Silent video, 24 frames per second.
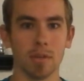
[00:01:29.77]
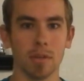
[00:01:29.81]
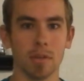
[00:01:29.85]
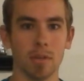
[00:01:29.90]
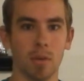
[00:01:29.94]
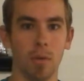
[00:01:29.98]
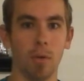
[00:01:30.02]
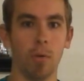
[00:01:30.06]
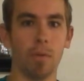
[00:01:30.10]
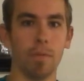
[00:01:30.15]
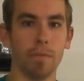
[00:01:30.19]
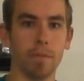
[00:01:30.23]
so
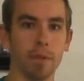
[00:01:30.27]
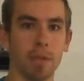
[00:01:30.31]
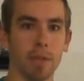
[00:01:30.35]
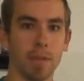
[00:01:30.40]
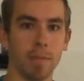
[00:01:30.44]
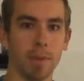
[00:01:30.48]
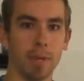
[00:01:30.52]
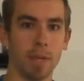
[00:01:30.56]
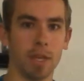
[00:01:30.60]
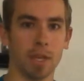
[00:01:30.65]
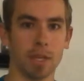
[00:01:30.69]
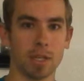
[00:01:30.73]
hopefully
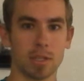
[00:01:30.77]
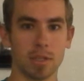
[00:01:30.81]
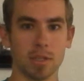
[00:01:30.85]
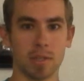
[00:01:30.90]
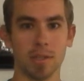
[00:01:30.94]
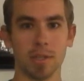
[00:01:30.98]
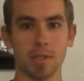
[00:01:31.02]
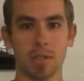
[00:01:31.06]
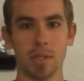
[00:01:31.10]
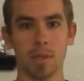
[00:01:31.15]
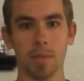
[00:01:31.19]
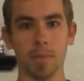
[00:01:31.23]
you may actually
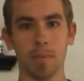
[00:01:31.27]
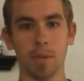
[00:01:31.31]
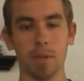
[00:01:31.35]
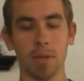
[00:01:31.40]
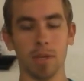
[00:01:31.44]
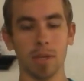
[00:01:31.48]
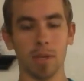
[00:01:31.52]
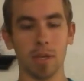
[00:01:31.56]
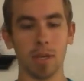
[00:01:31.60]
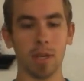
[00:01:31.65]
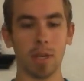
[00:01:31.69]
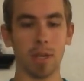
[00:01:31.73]
see it.
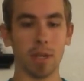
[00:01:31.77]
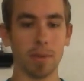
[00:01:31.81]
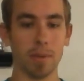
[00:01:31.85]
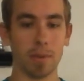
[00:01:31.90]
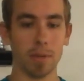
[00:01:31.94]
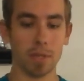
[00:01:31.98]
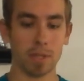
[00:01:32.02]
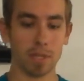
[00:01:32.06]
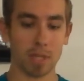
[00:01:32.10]
But yeah,